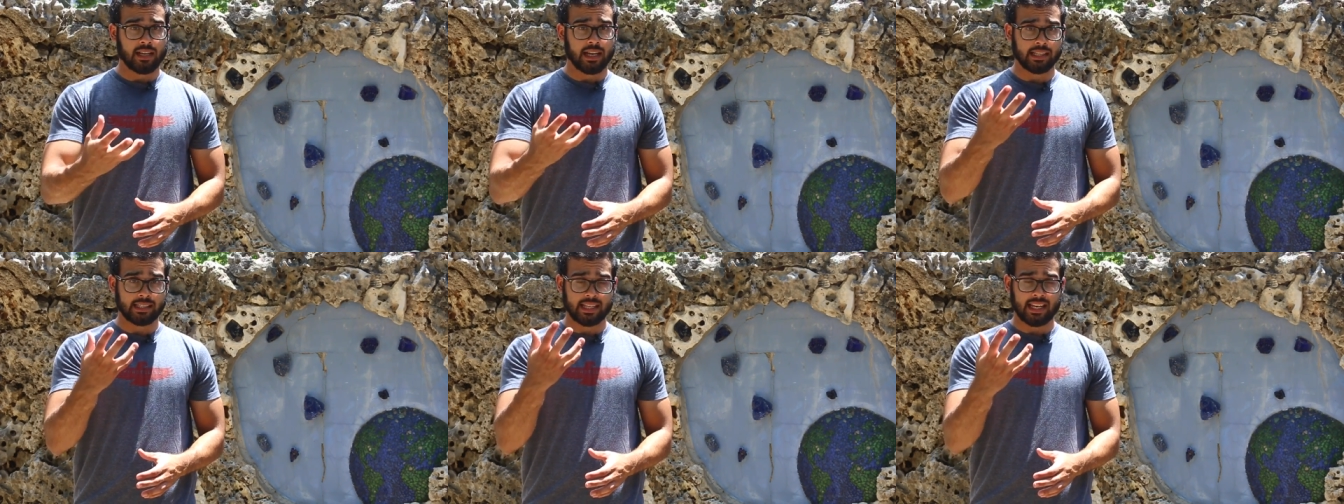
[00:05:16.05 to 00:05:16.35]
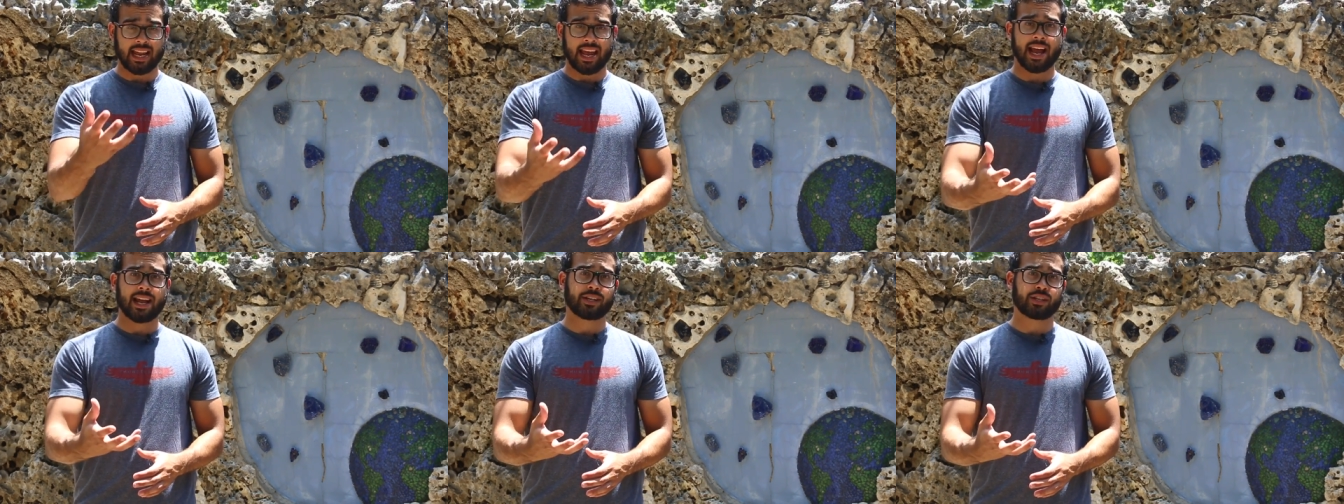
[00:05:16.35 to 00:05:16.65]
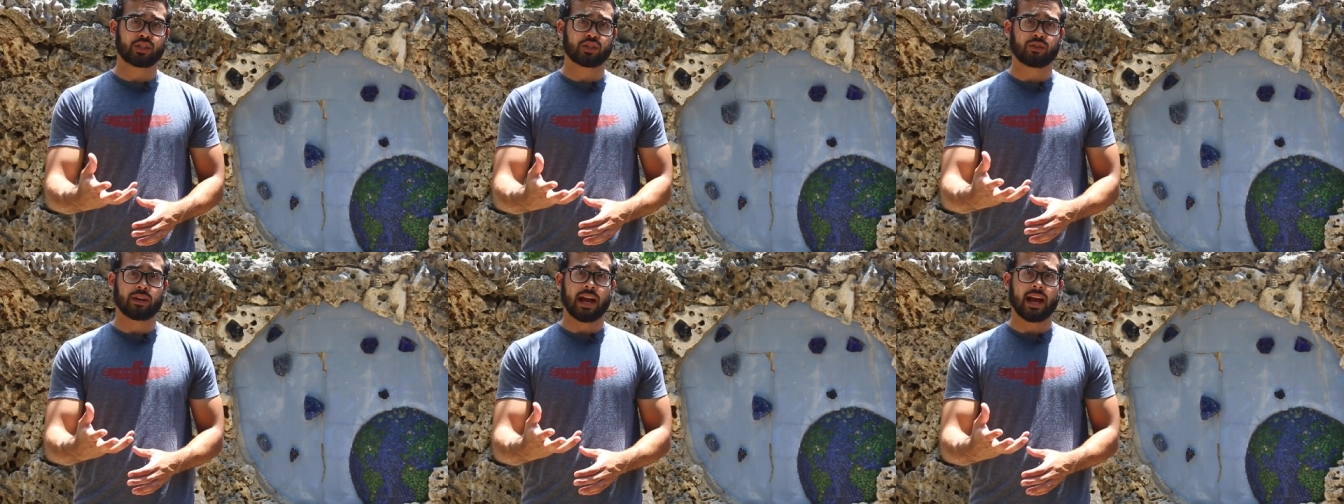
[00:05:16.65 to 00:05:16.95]
It's an
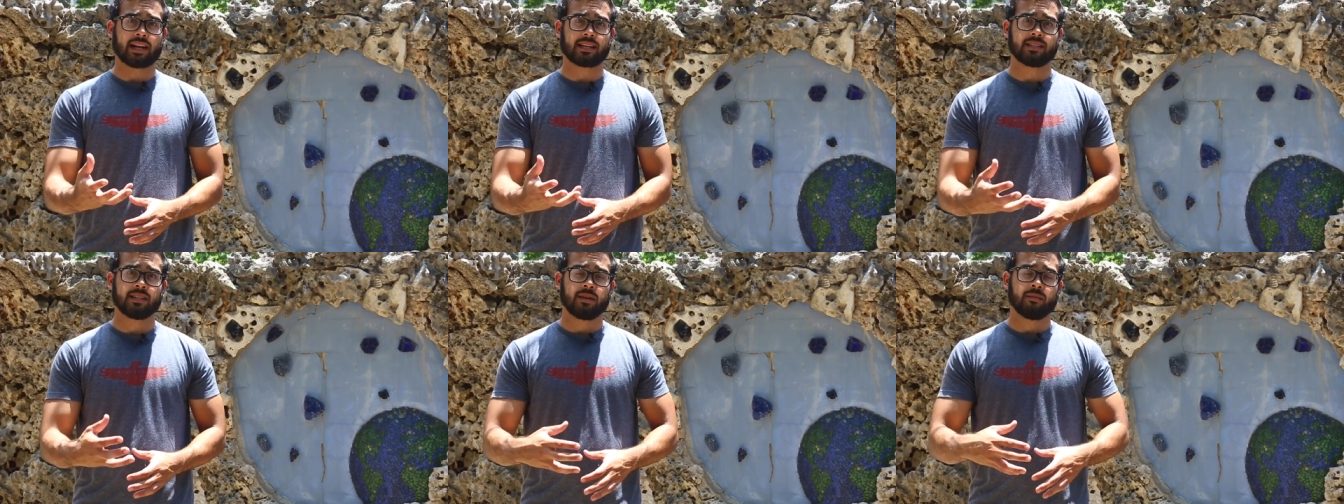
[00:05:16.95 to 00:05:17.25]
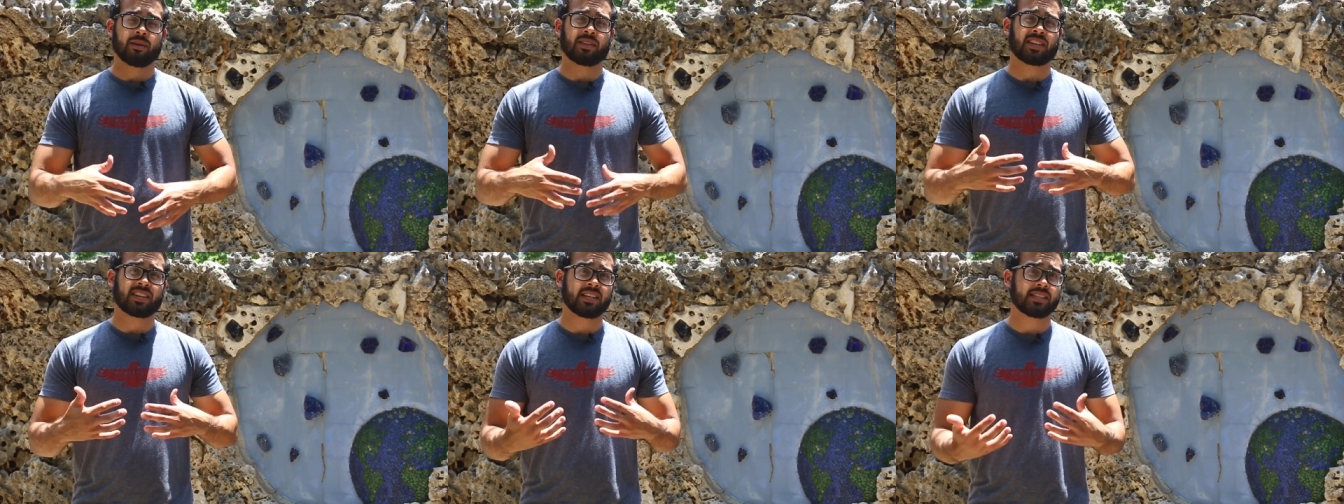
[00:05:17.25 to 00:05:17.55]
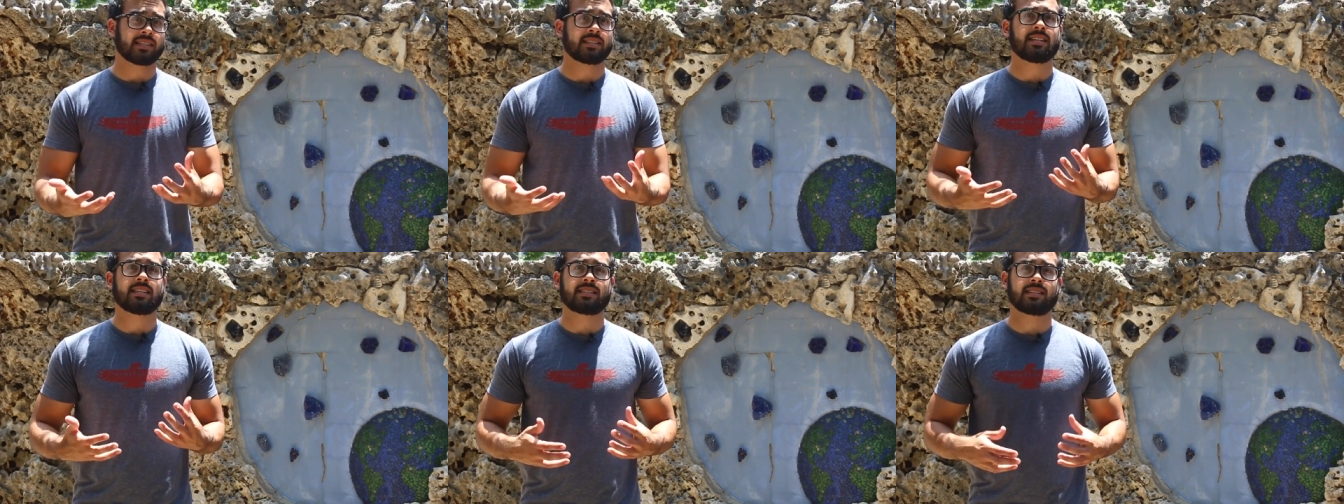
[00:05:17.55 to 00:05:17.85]
extract, but that
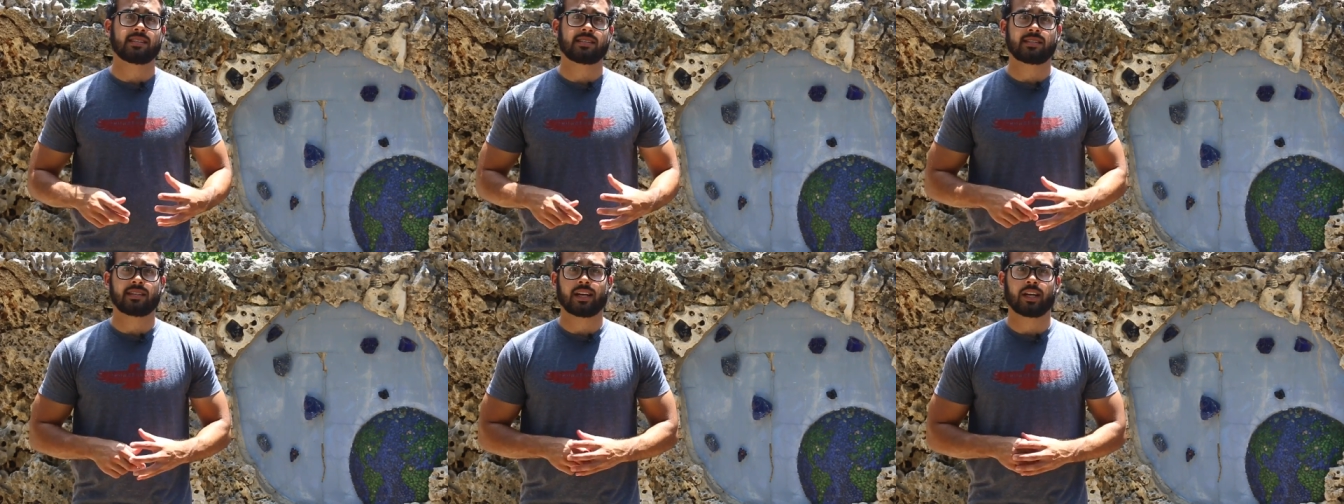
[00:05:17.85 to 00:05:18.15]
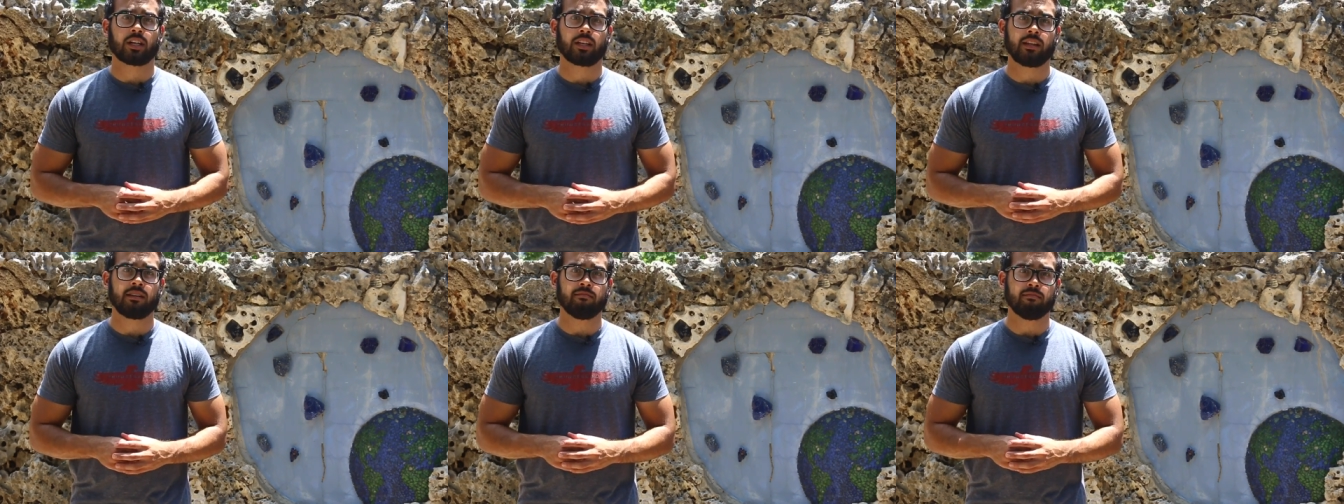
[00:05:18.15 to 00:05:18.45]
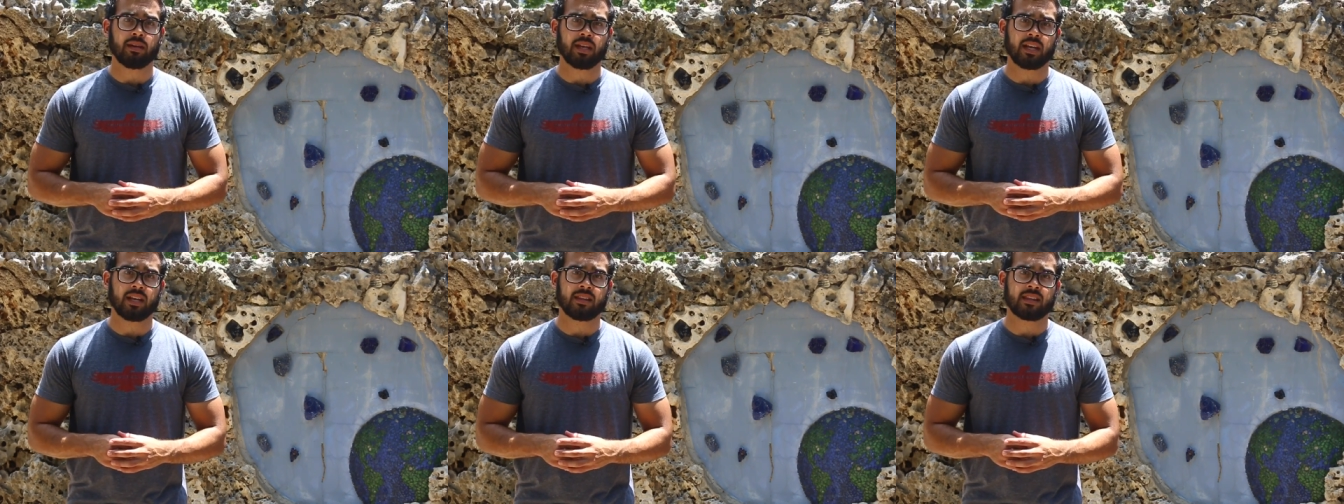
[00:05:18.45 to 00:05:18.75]
doesn't necessarily
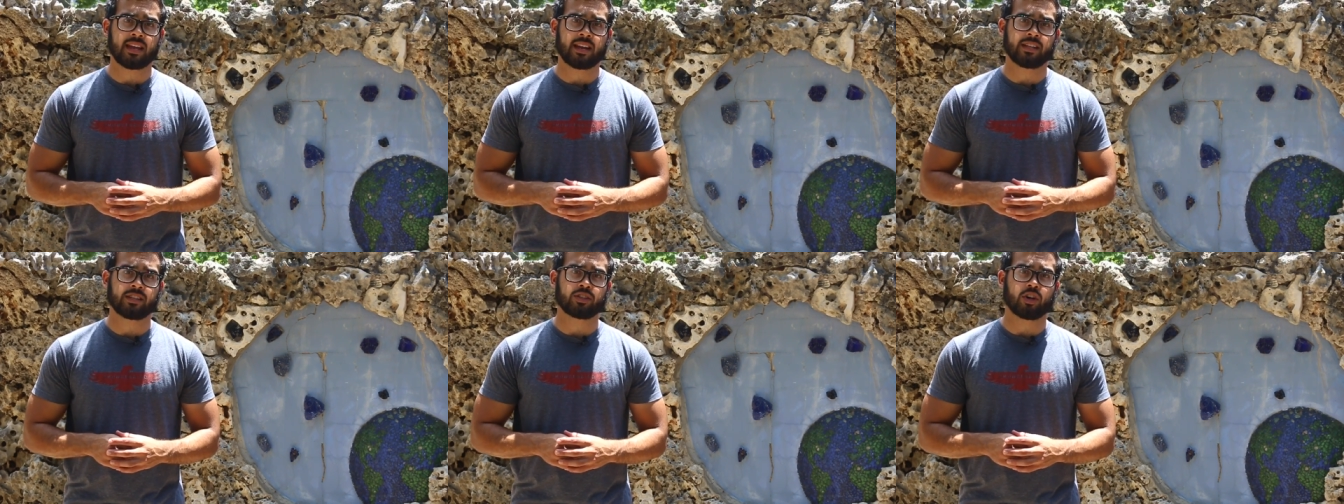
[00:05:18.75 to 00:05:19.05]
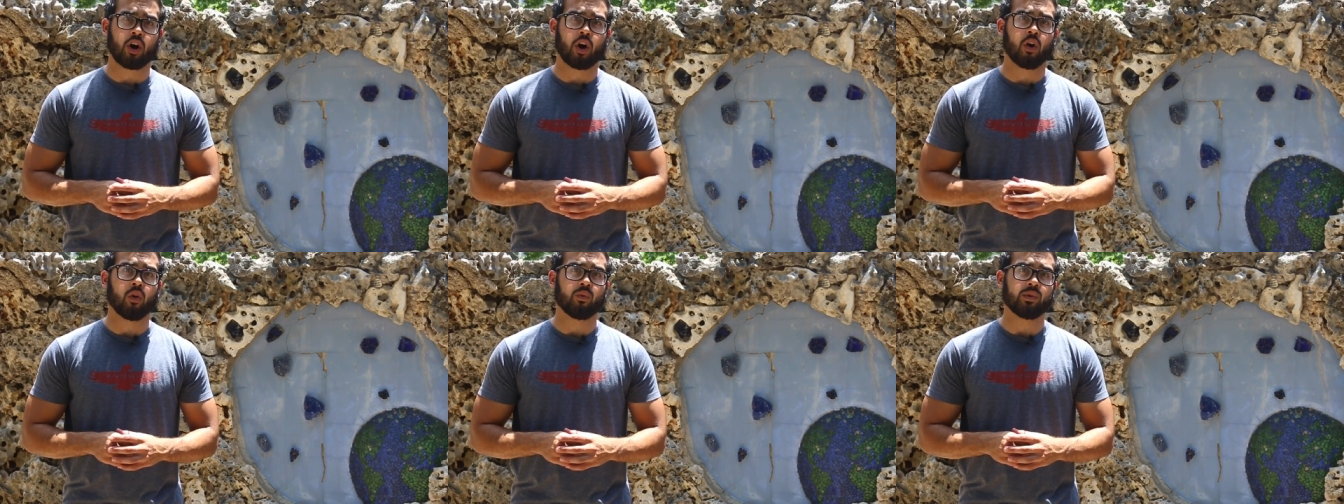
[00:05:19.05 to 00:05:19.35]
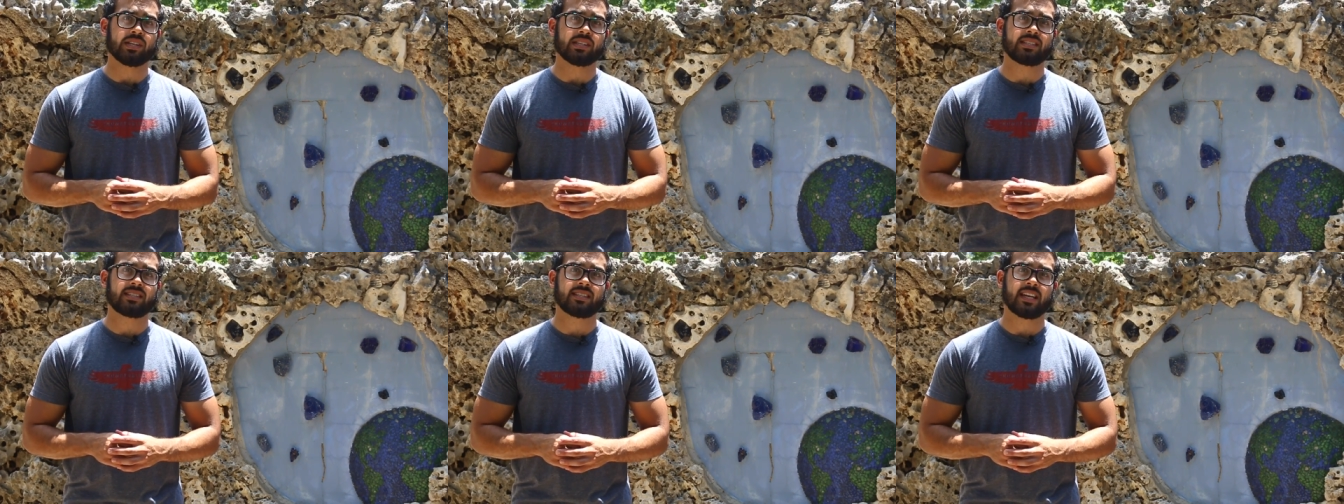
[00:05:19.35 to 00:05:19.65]
mean that it's
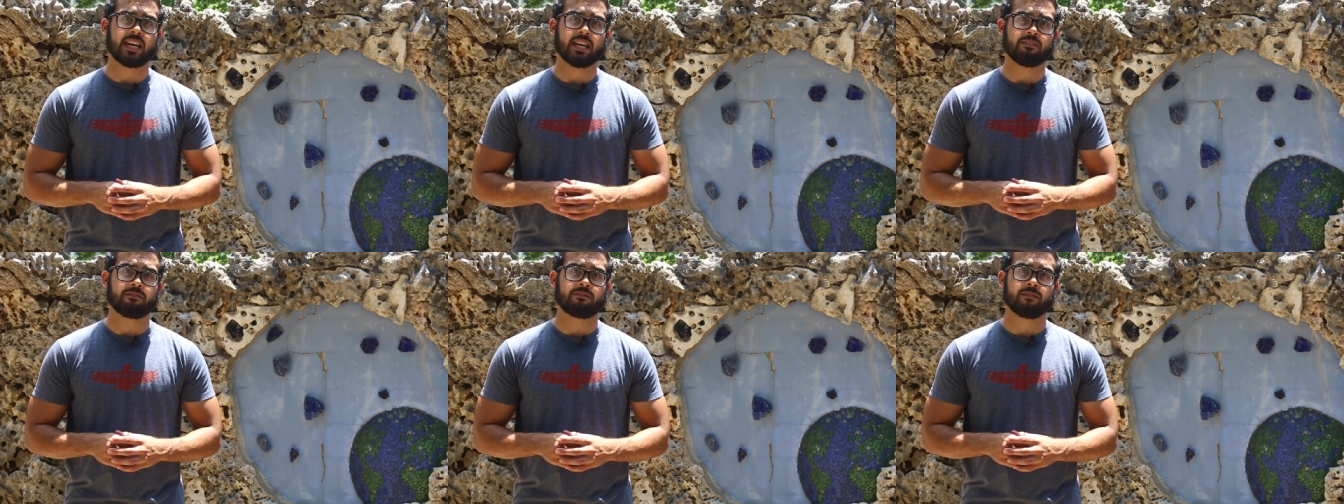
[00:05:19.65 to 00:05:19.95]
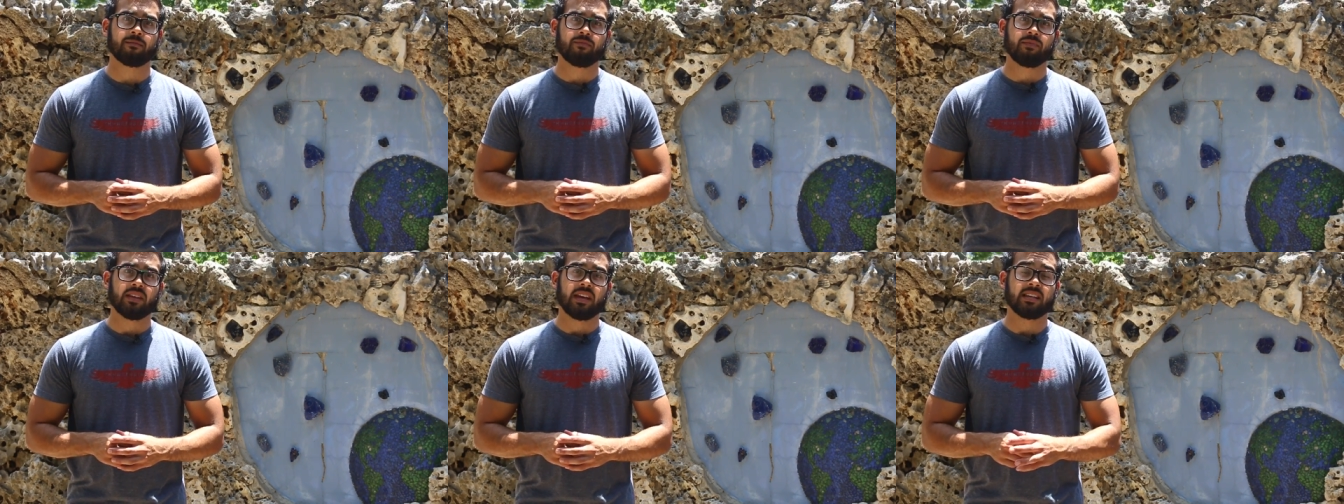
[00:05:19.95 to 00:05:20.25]
always safe.